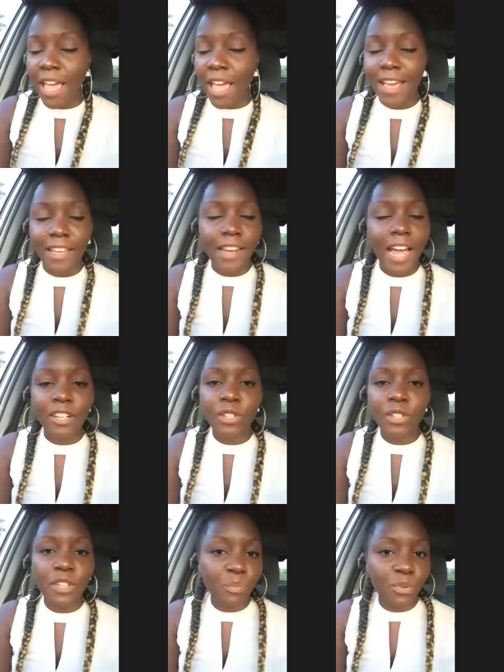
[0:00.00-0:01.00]
And I
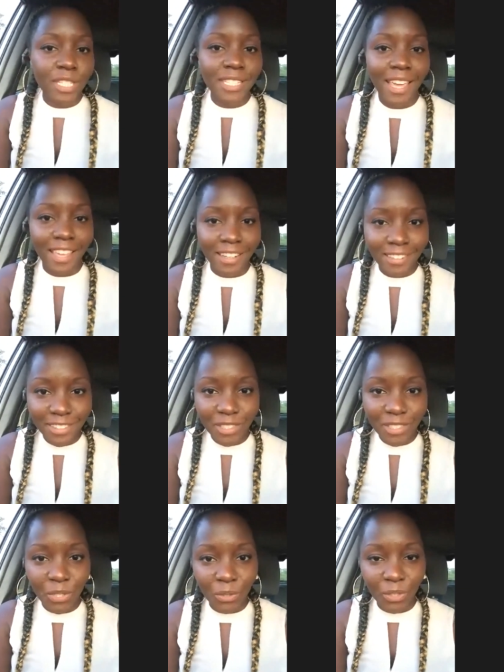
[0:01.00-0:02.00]
don't even pretend
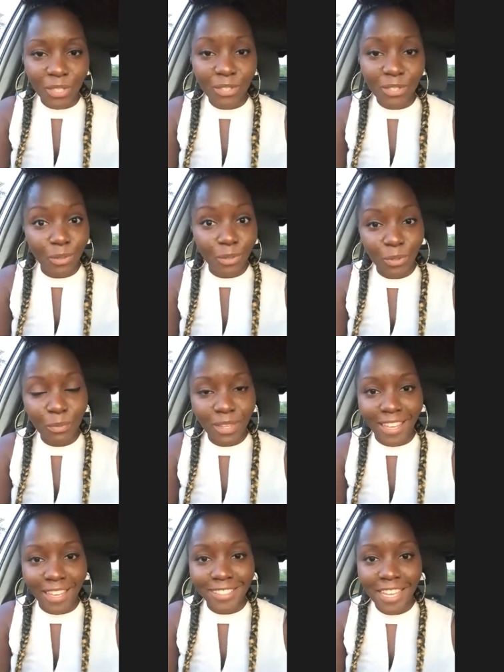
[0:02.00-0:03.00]
to assume
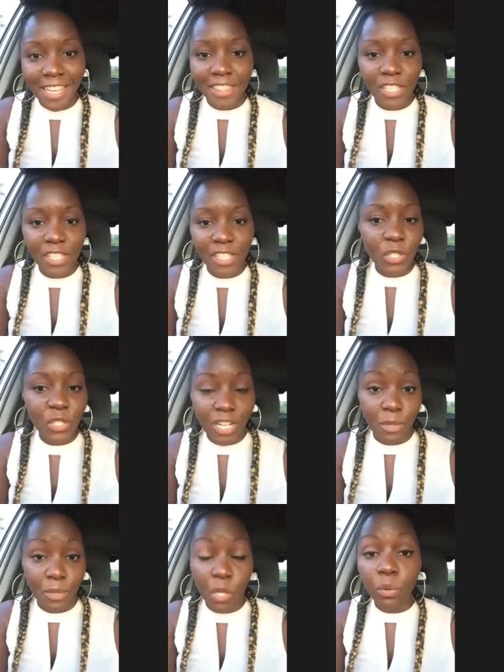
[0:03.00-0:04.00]
that this year
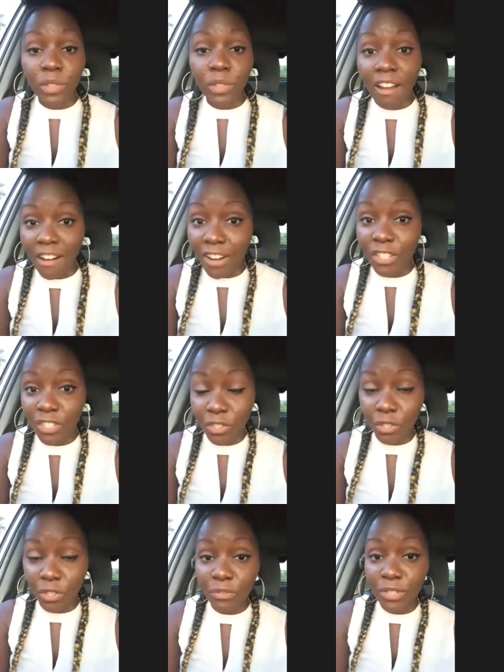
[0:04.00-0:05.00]
has been the only hard
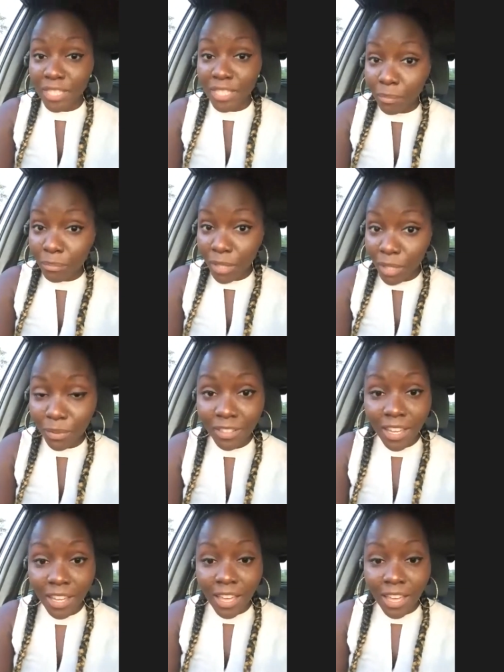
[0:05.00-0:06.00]
year for some
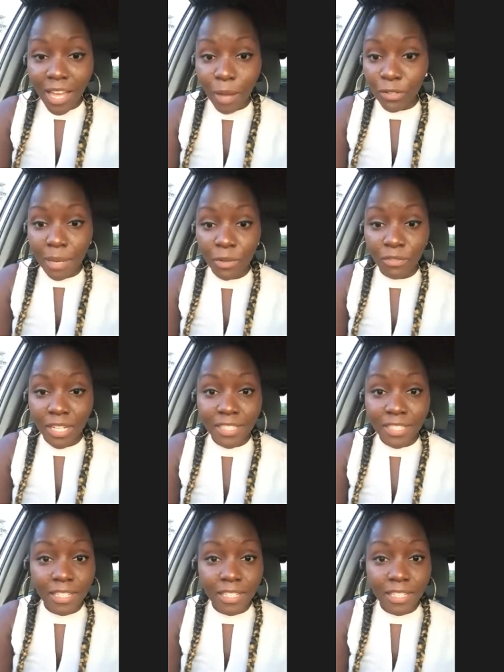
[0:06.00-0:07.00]
people. For some of
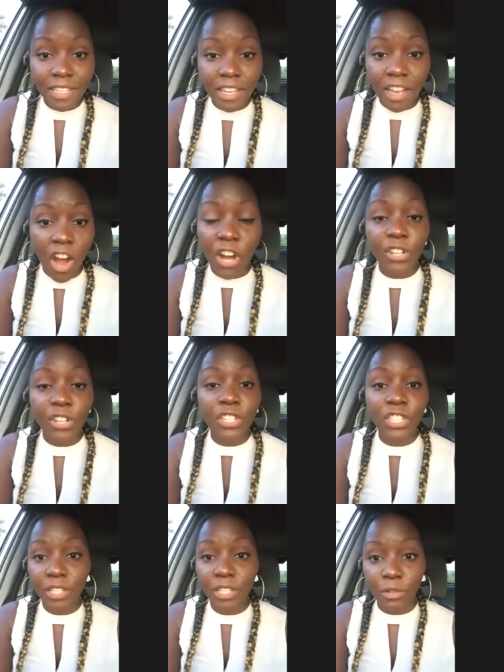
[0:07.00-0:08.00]
us, it's a hard
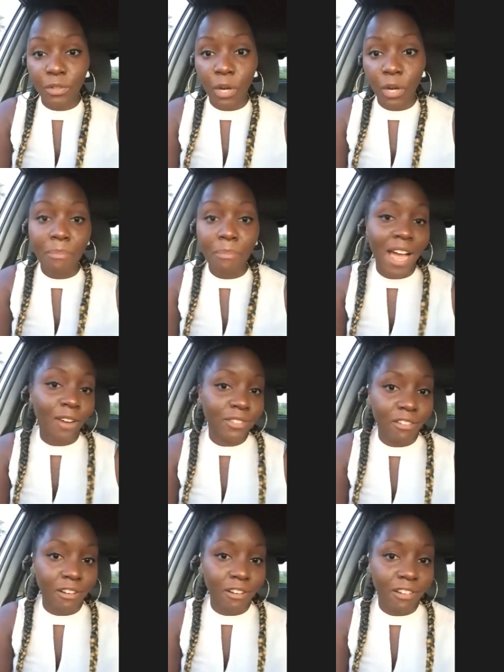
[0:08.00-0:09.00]
year
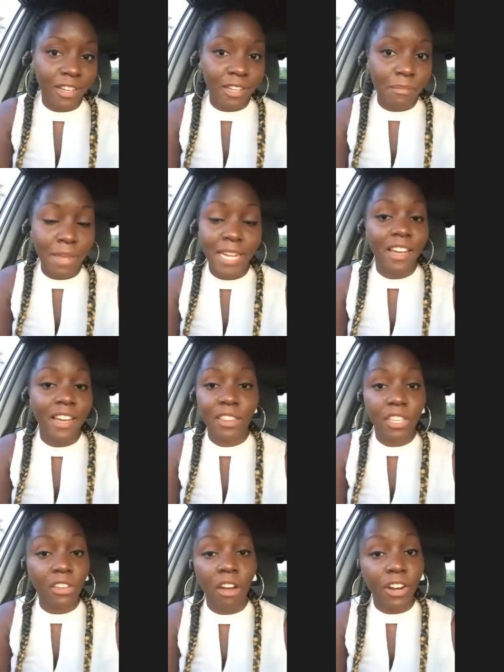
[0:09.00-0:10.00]
compounded on many
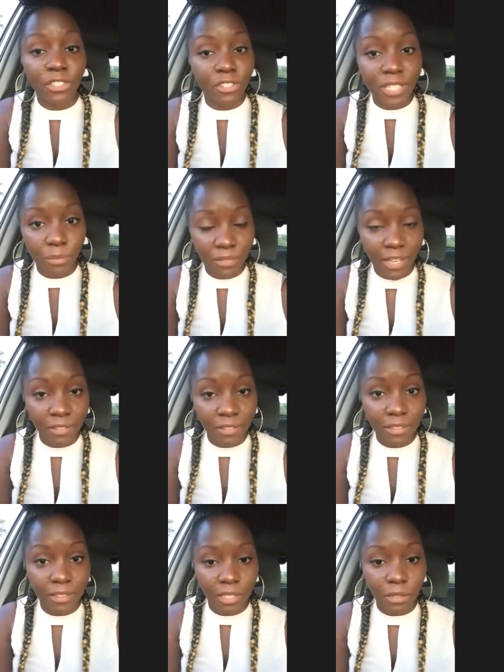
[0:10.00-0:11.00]
other hard years that we've had
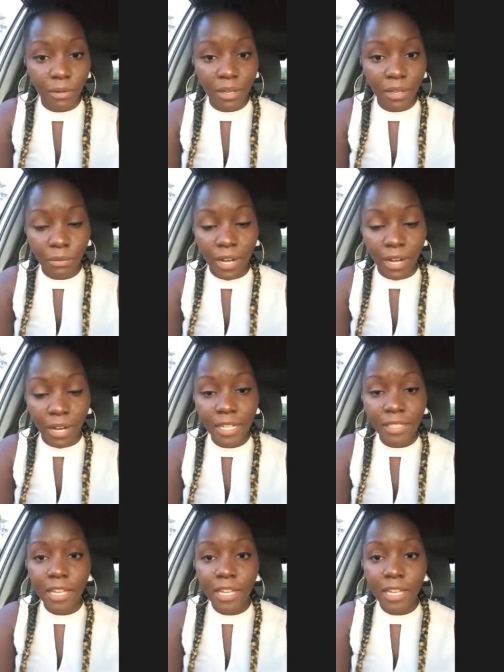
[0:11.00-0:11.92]
to deal with, right?